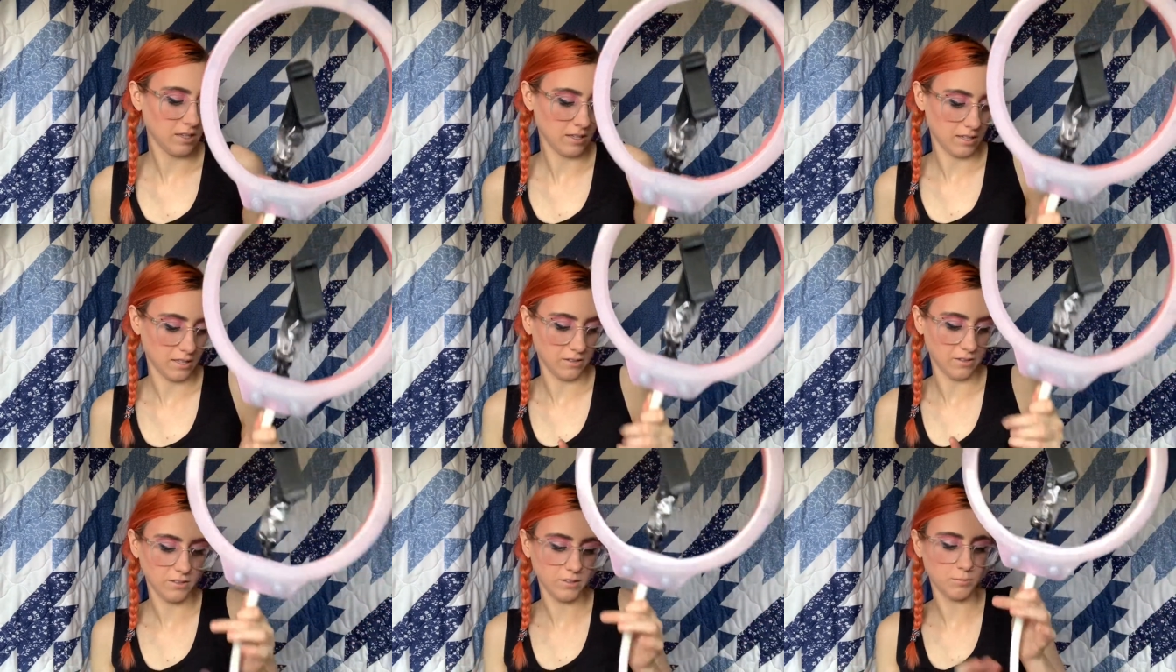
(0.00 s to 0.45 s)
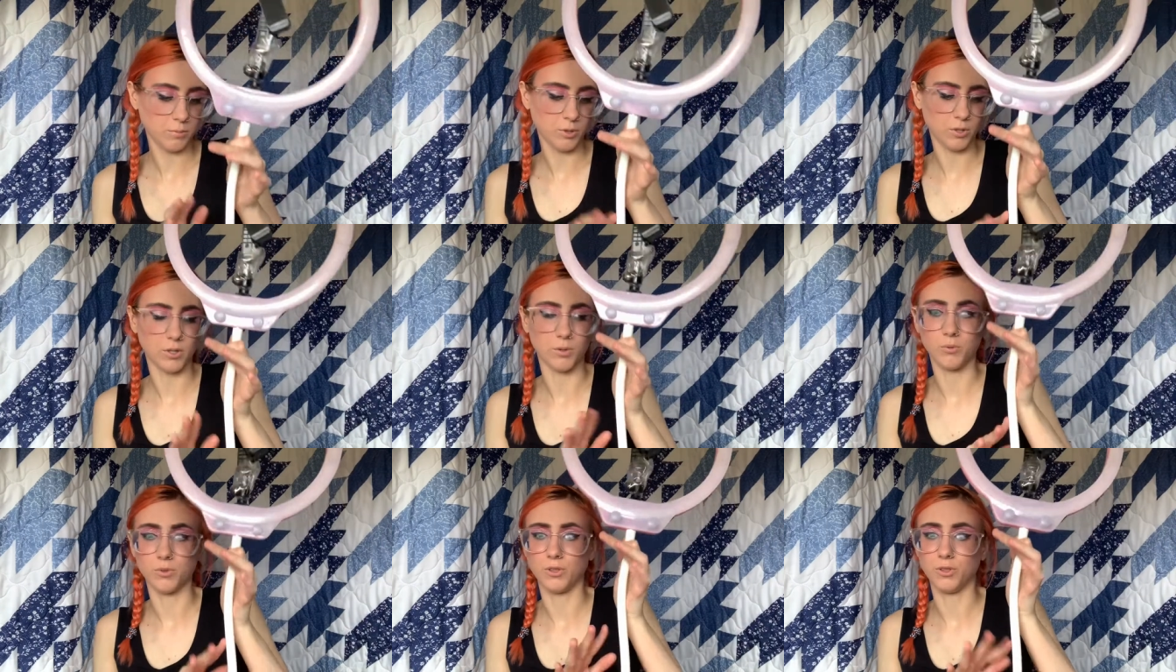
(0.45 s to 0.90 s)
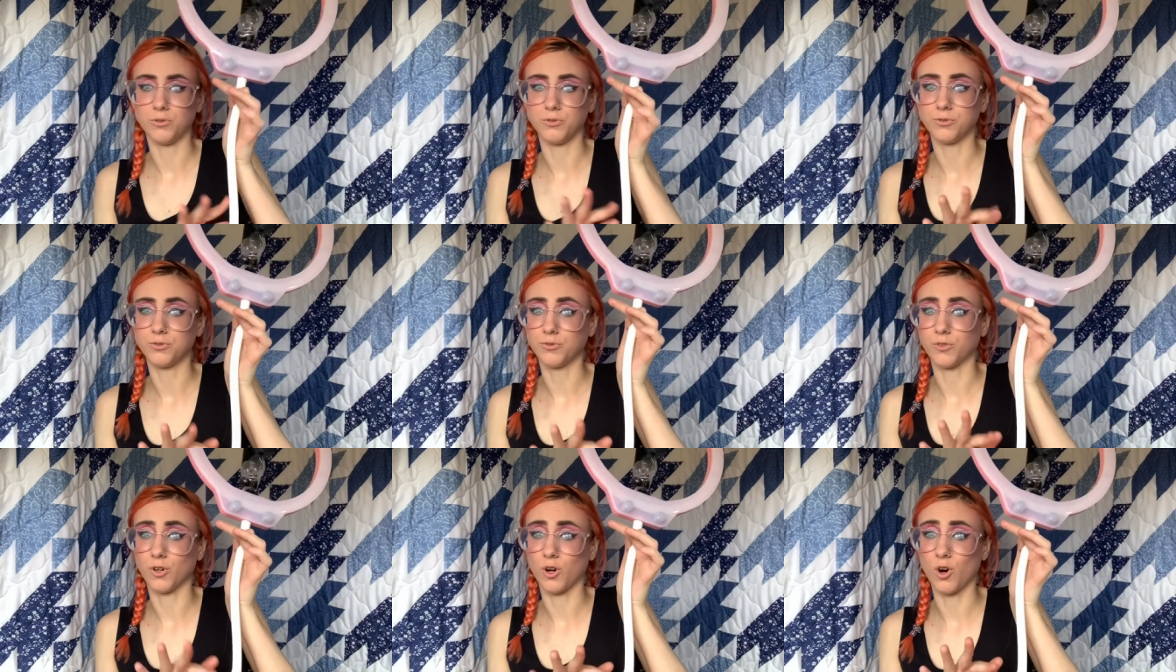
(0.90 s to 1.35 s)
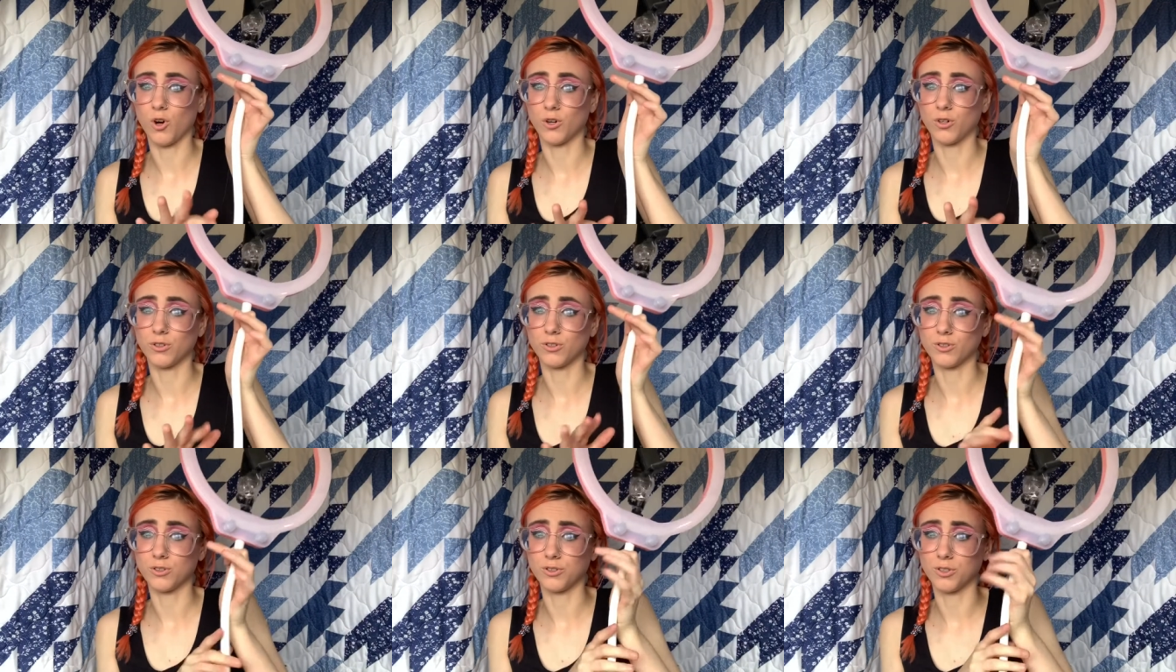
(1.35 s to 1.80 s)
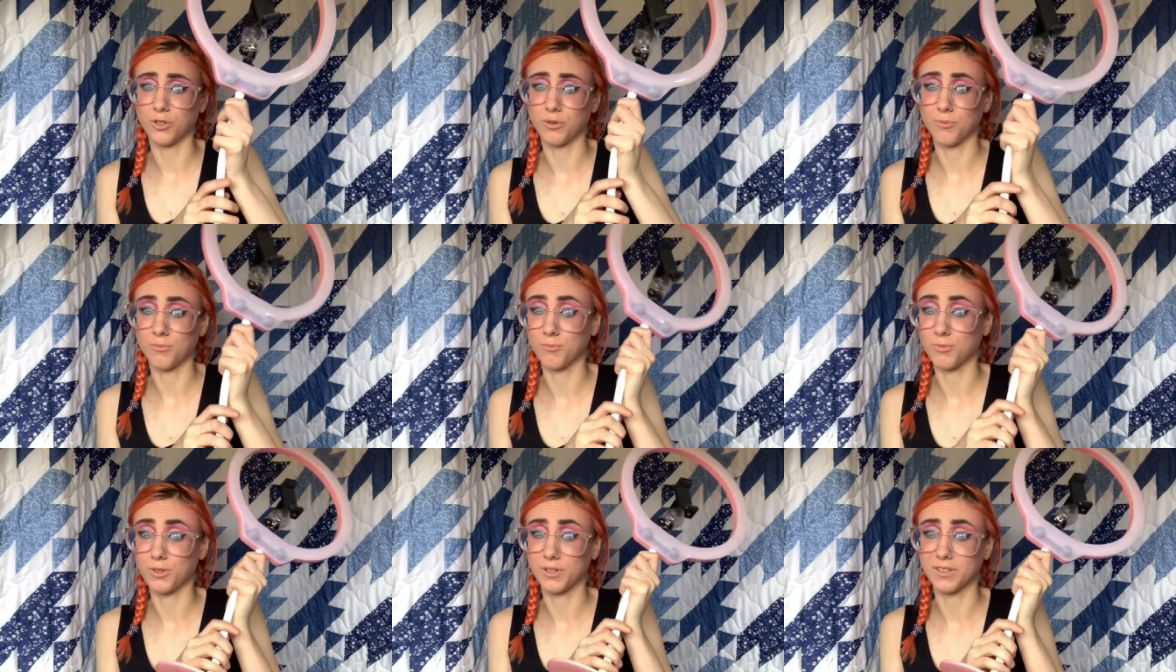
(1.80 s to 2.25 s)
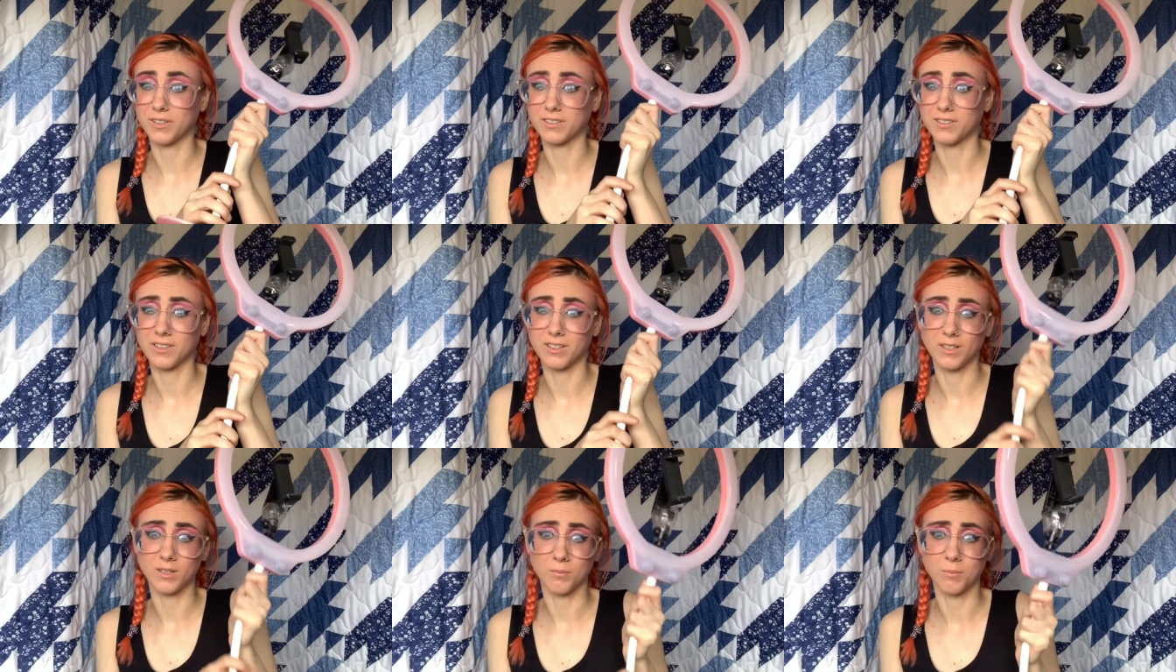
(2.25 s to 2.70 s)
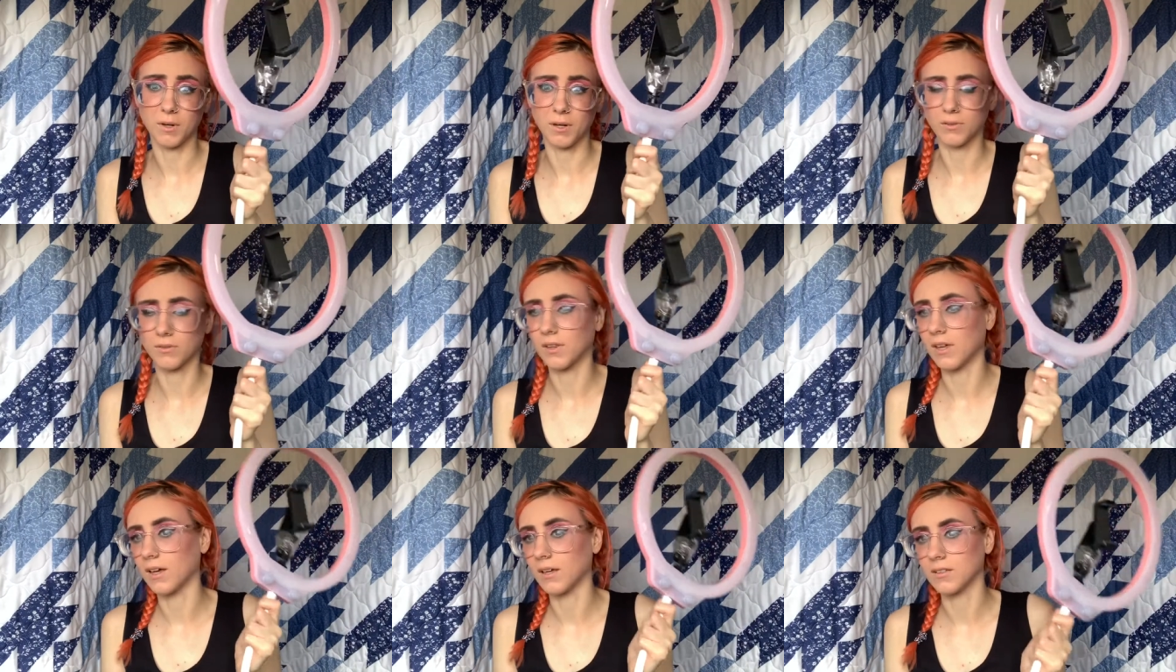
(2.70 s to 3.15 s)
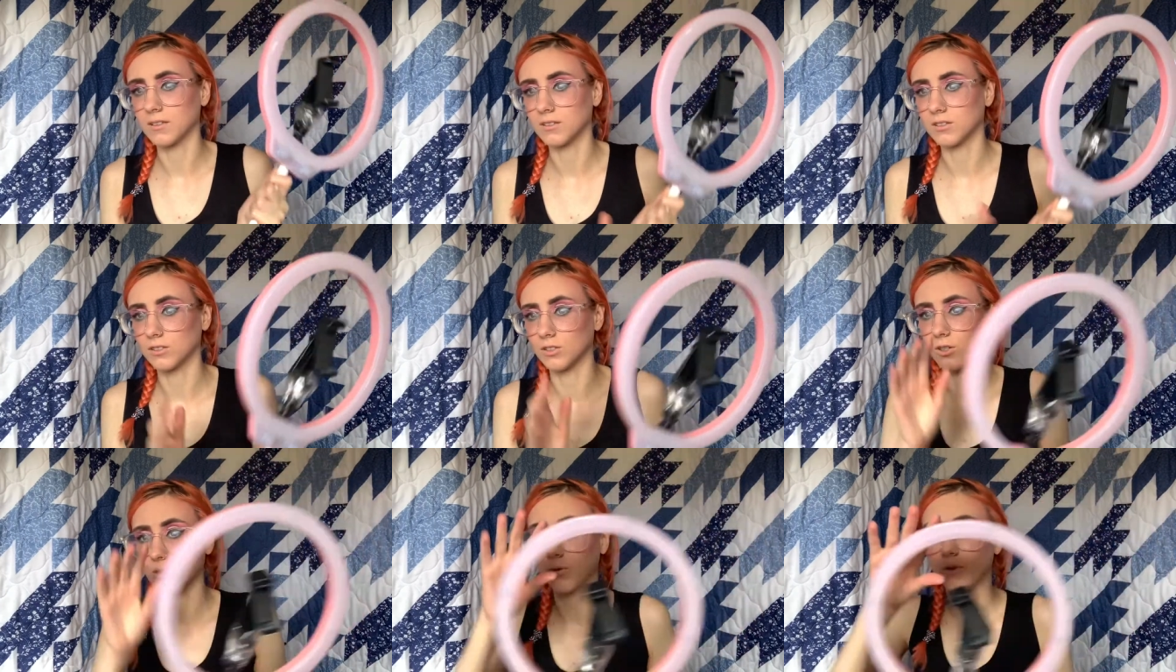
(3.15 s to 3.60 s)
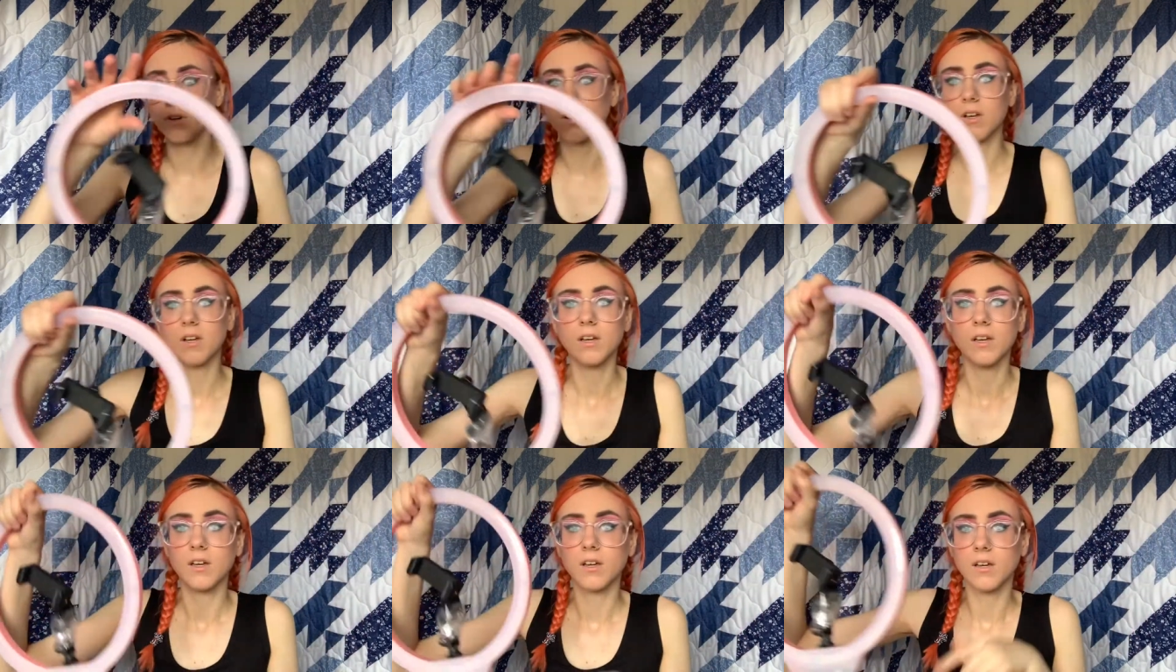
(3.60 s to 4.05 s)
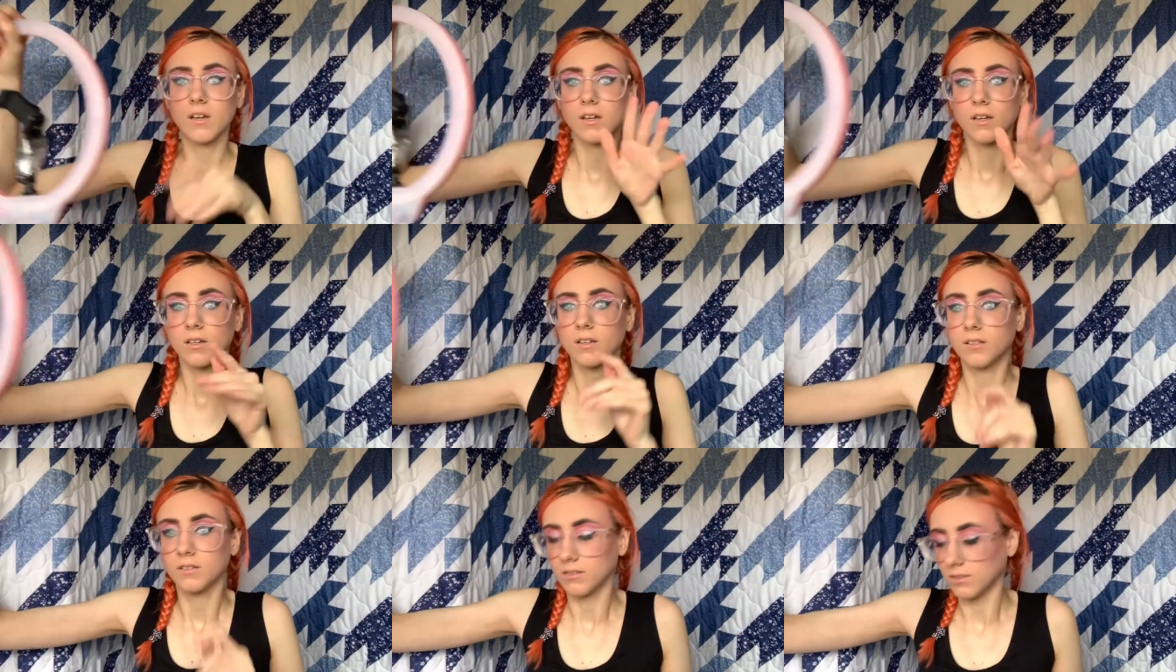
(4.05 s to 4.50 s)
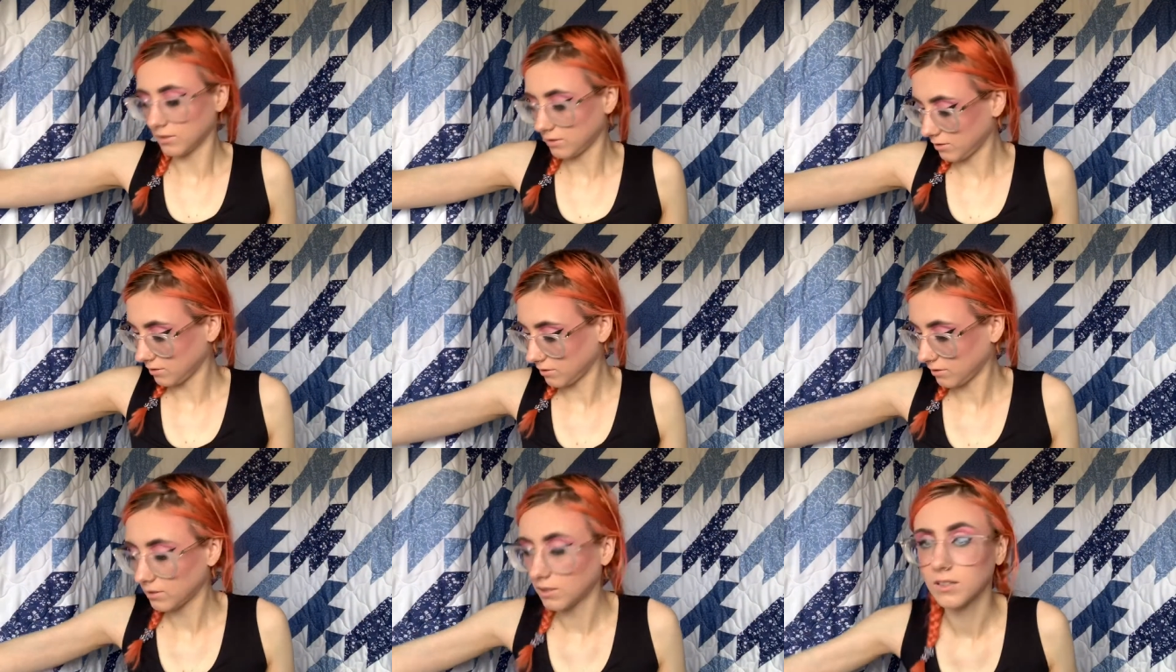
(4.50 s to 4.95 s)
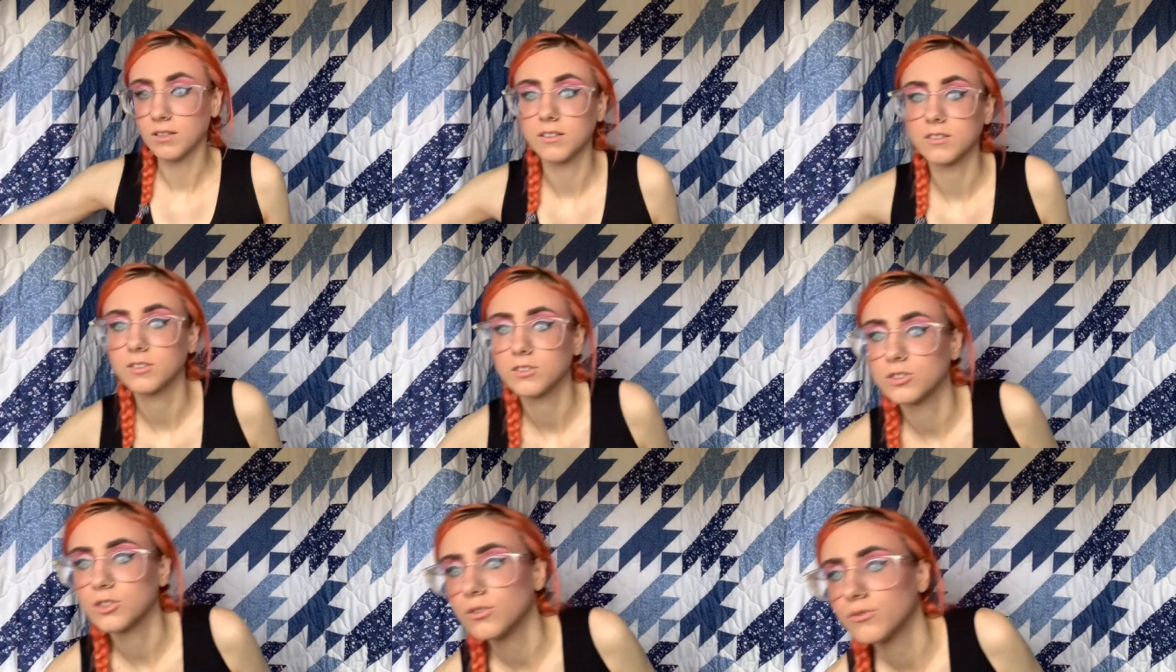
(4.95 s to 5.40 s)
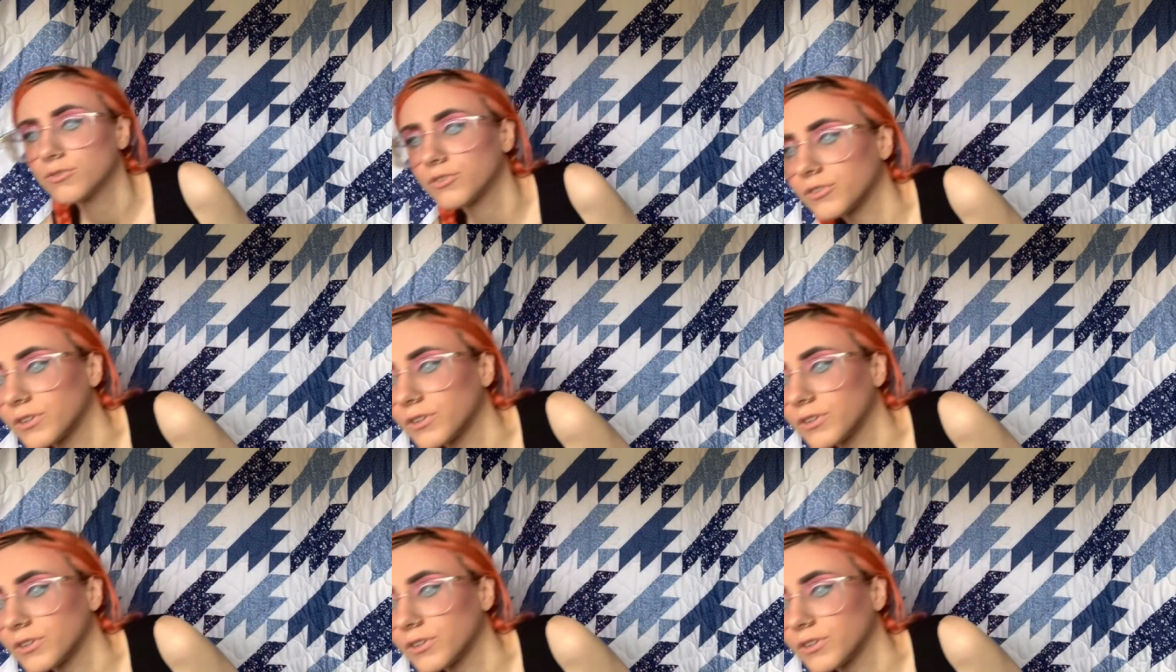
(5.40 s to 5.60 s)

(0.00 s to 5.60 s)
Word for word: And this part I want to use for art, so I'm pretty excited about that. So this is this is good for